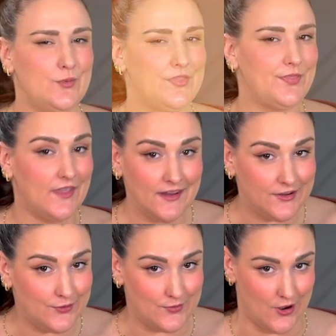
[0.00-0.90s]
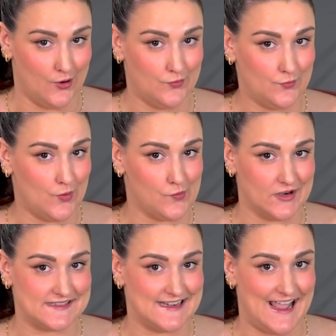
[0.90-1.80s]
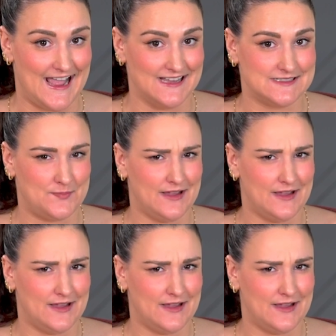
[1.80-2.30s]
You think you know what works in ads,